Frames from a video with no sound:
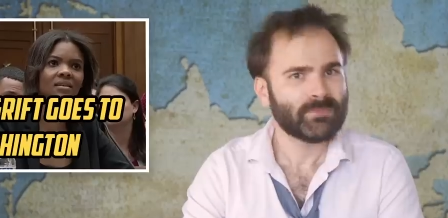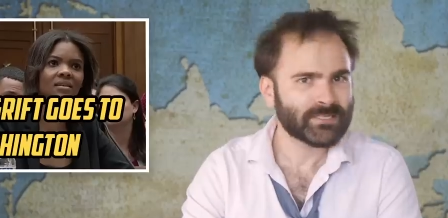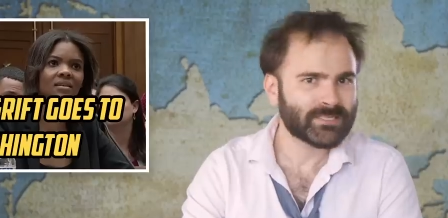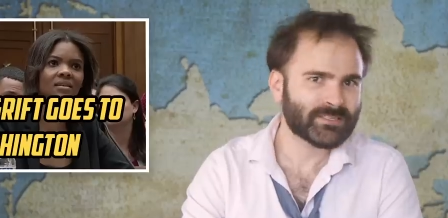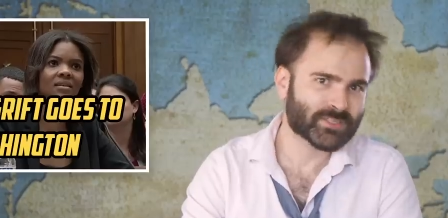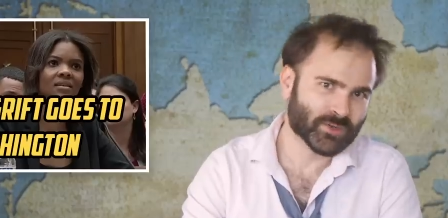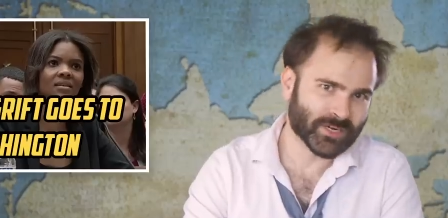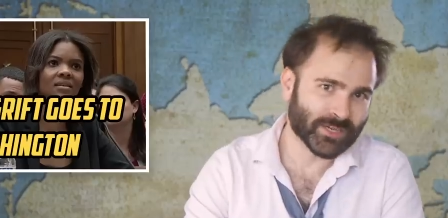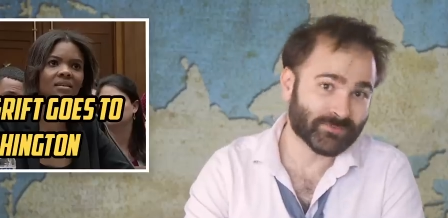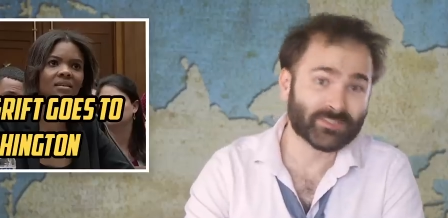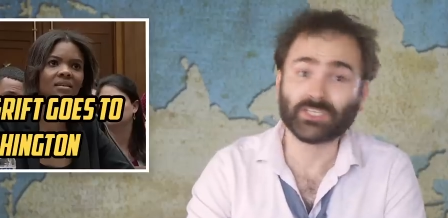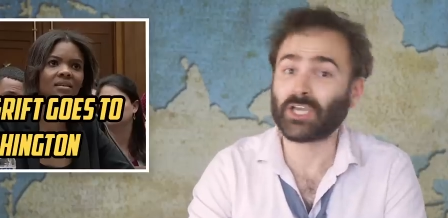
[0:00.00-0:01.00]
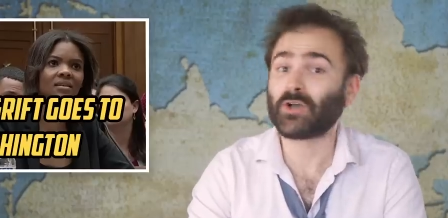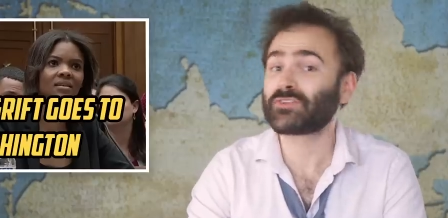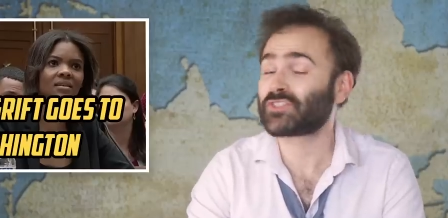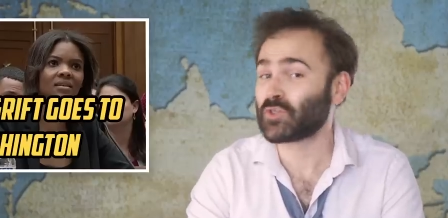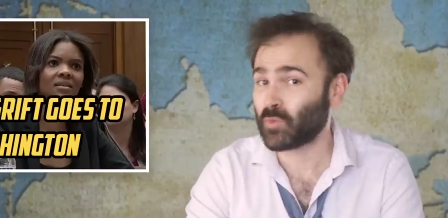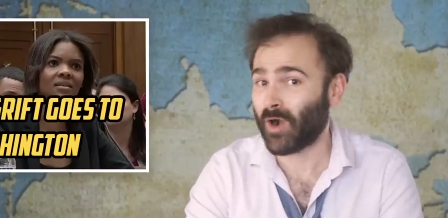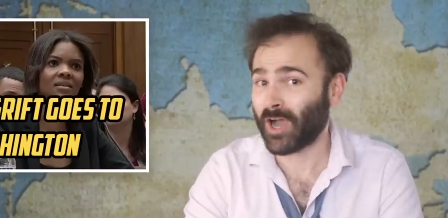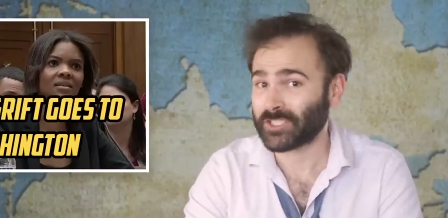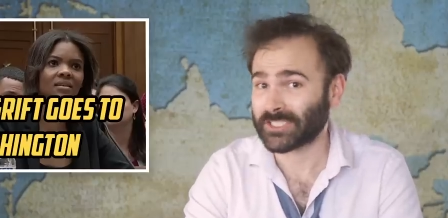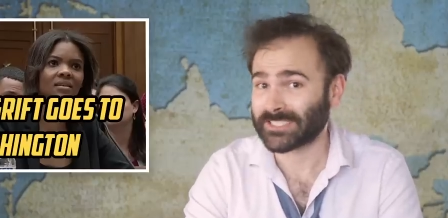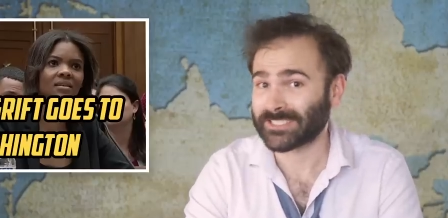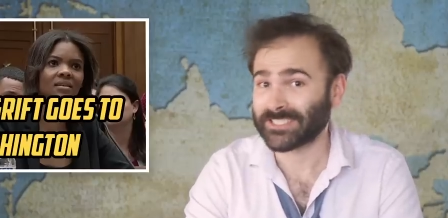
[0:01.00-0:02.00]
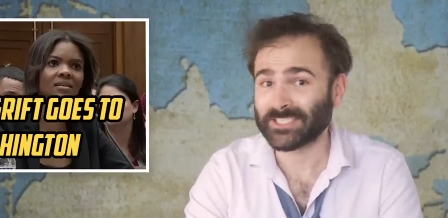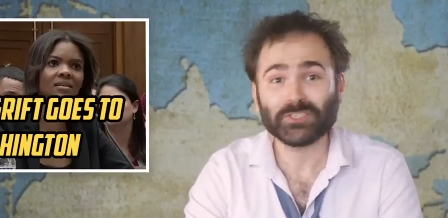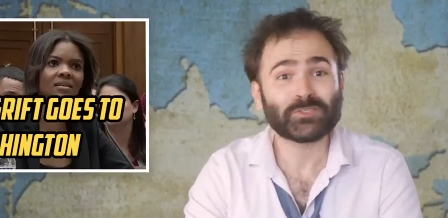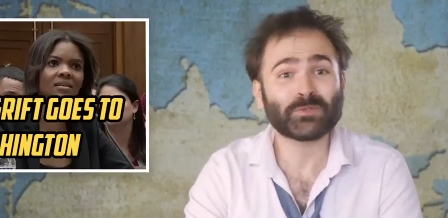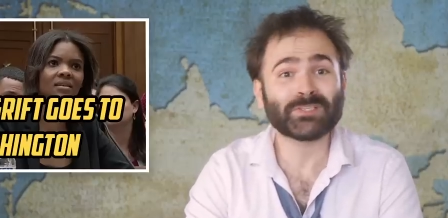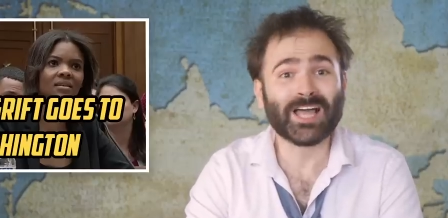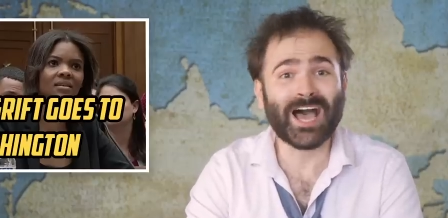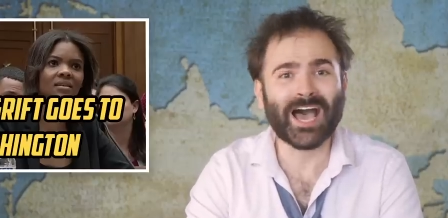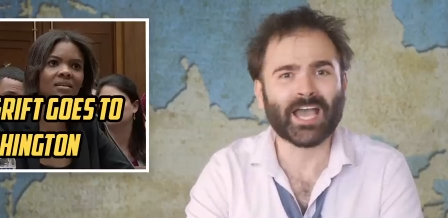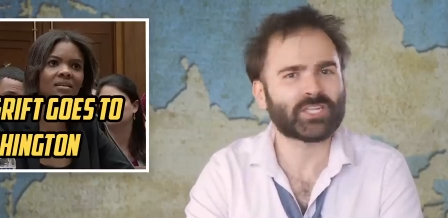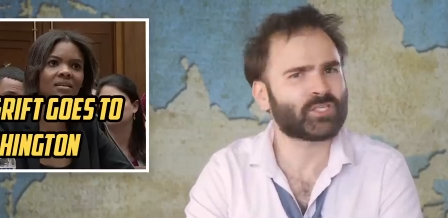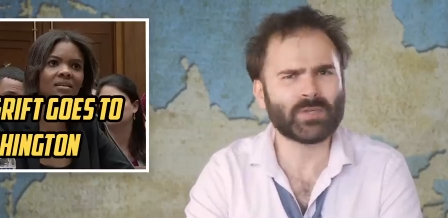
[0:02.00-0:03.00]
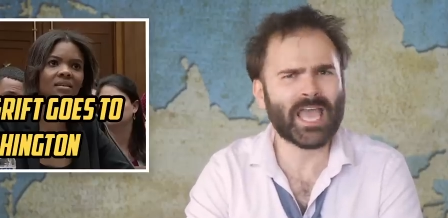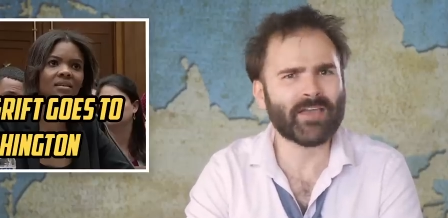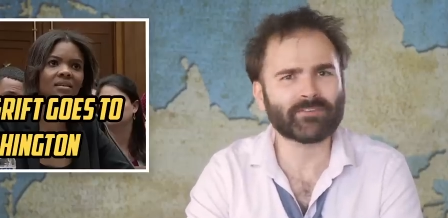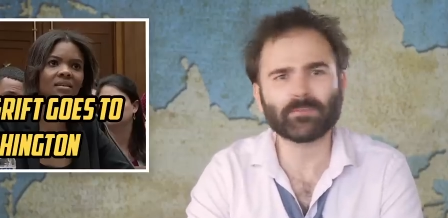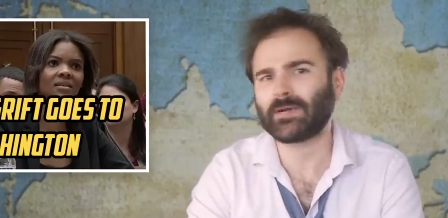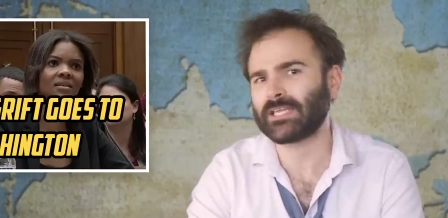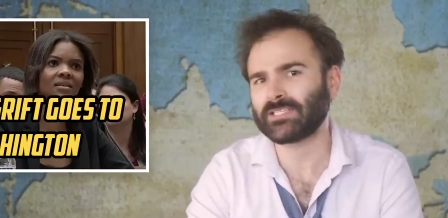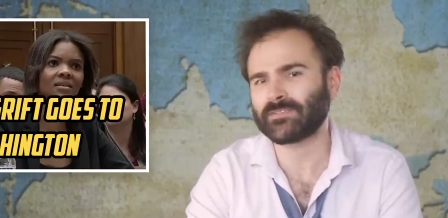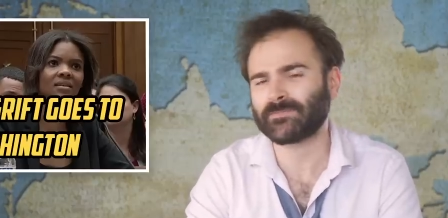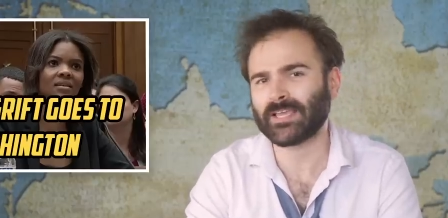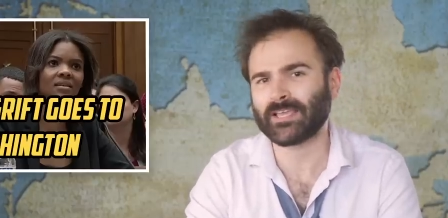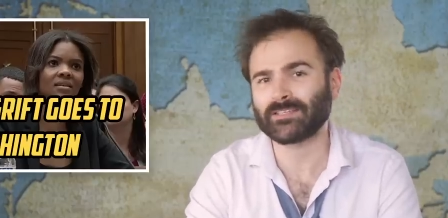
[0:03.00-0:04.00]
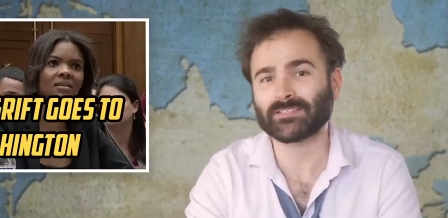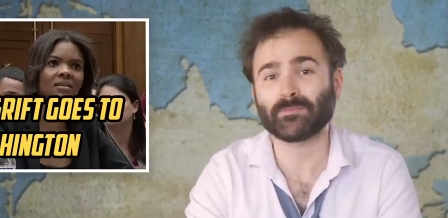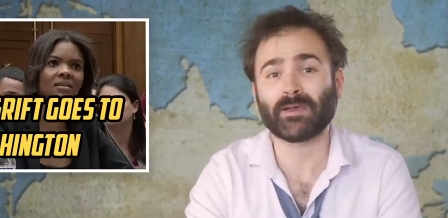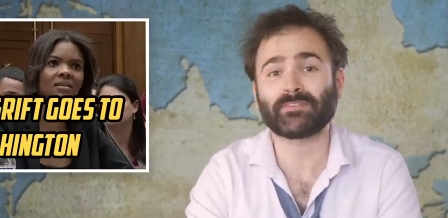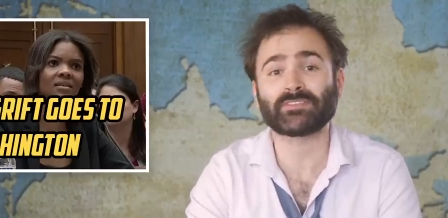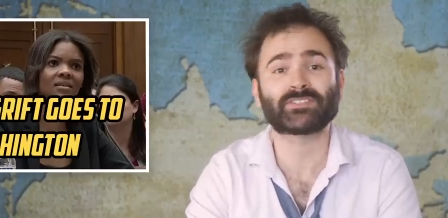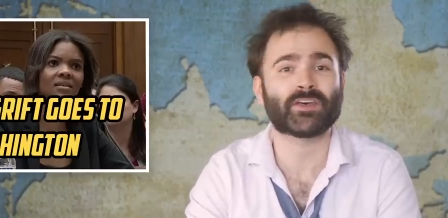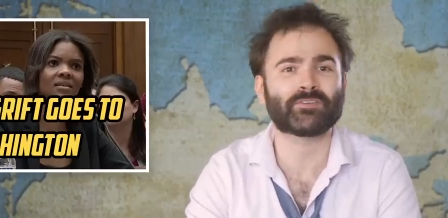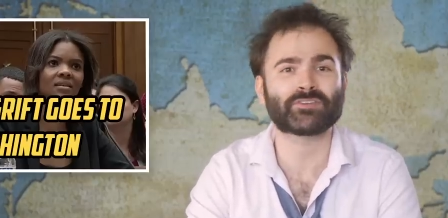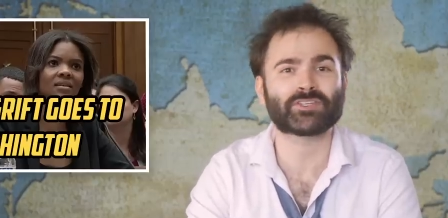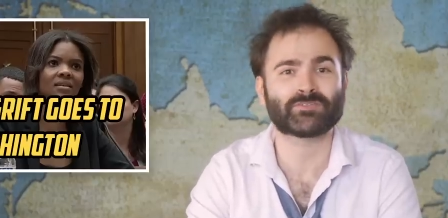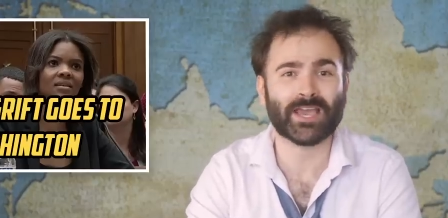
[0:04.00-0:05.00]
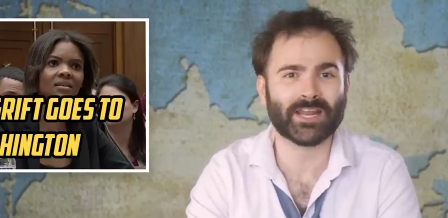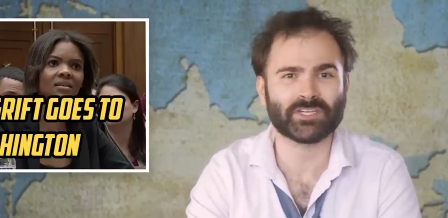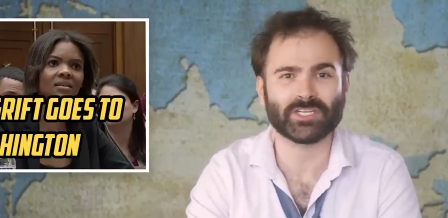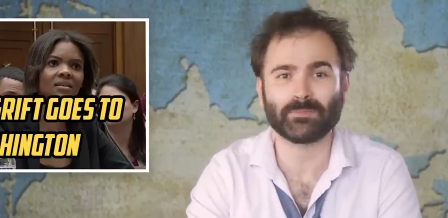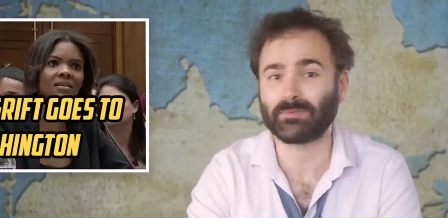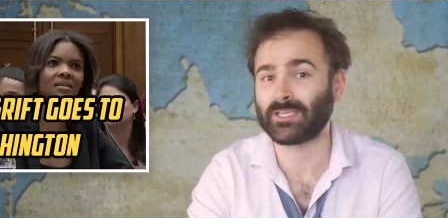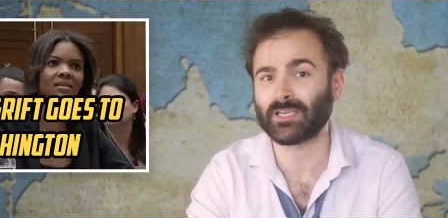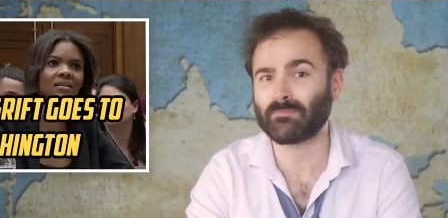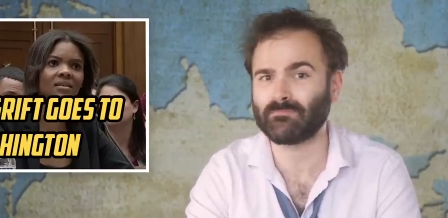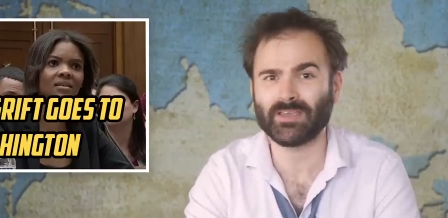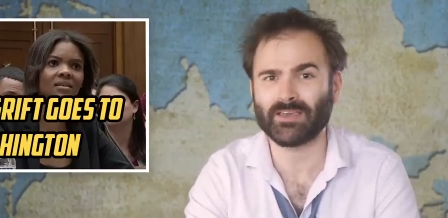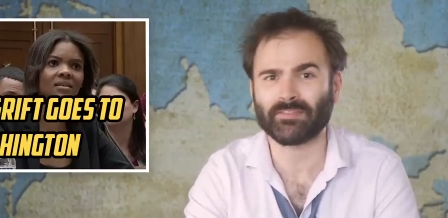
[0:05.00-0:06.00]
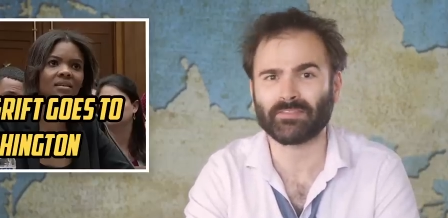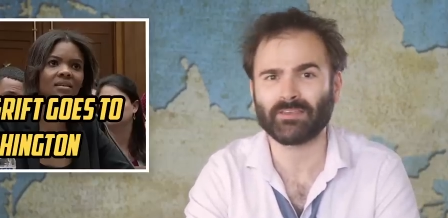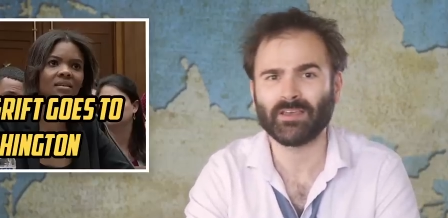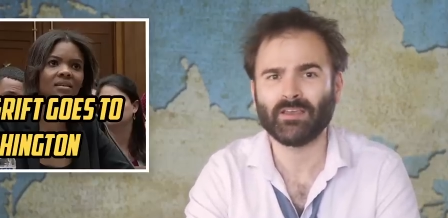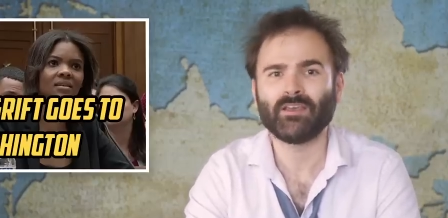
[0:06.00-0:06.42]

Speaker 1: Missus Grift goes to Washington to lie to everybody's face about the Southern strategy being a myth.